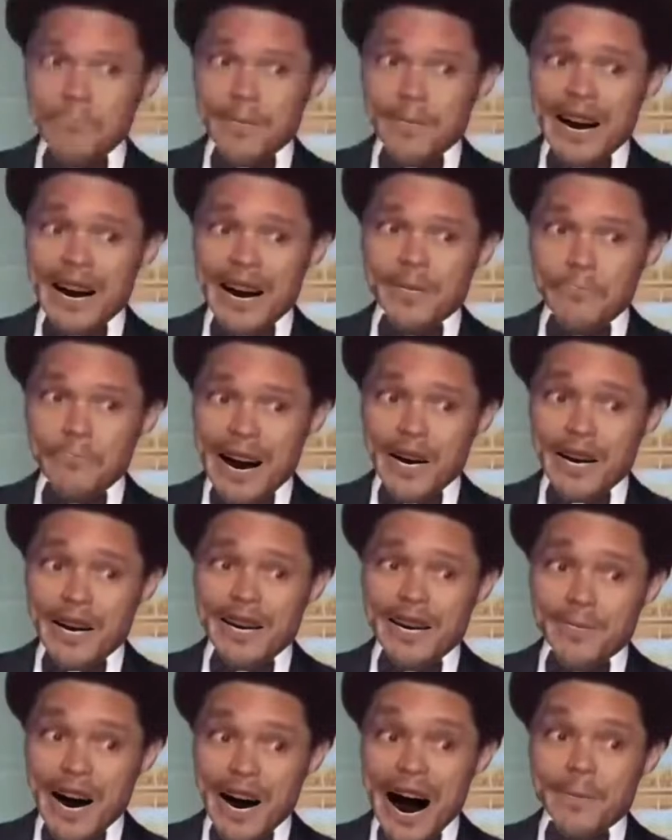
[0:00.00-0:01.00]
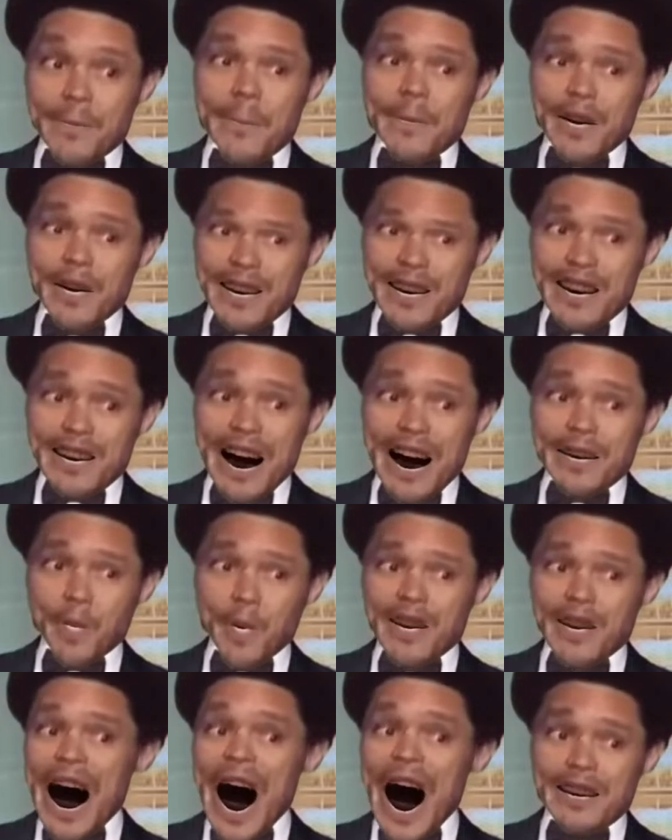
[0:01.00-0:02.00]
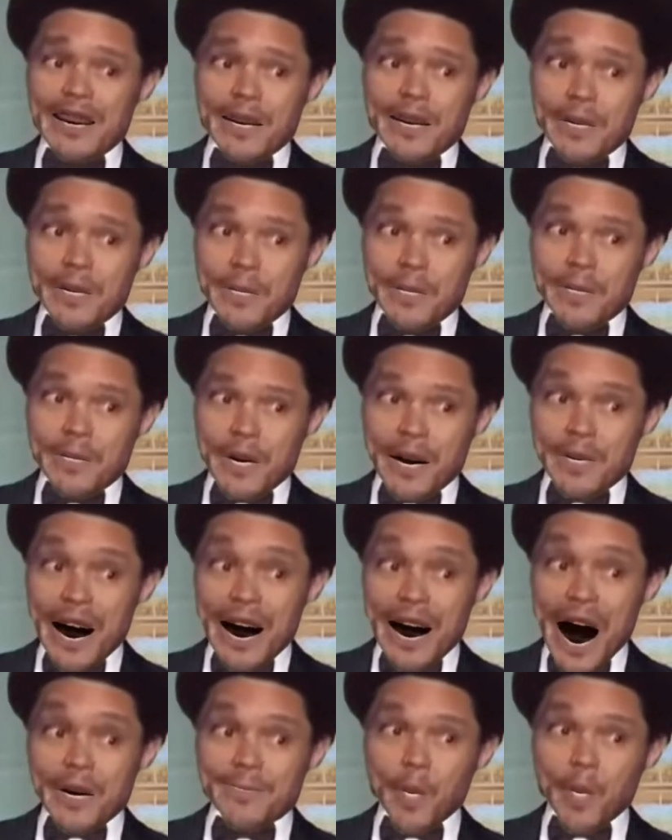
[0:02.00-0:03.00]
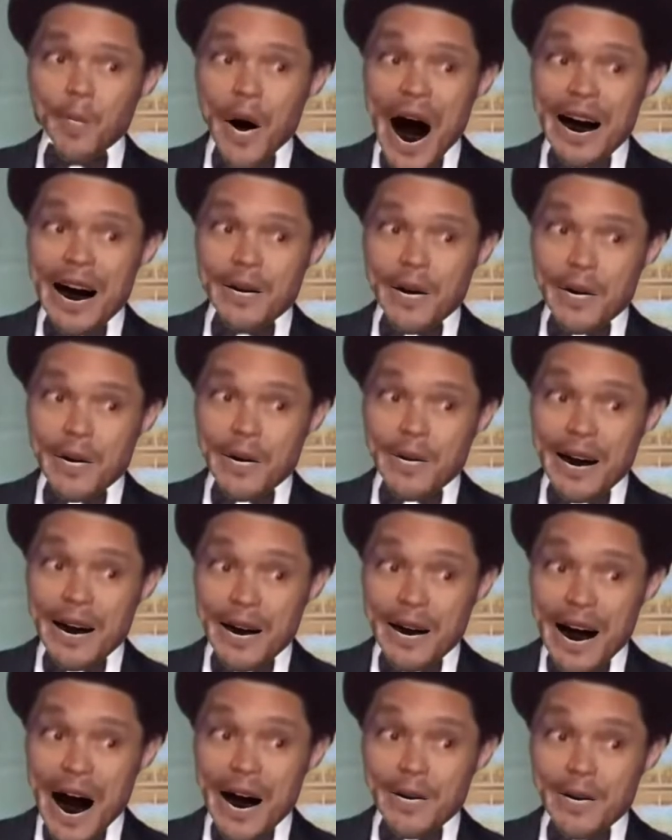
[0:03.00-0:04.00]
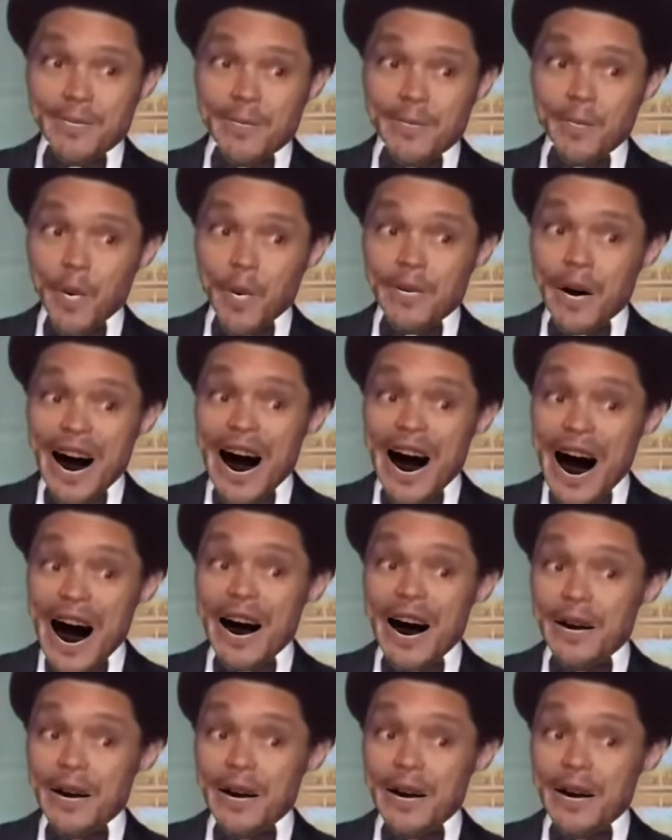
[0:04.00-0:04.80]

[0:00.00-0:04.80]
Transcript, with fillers: Be because of him, Americans can't afford gas. They, they can't afford rent. They, they can't even afford to eat.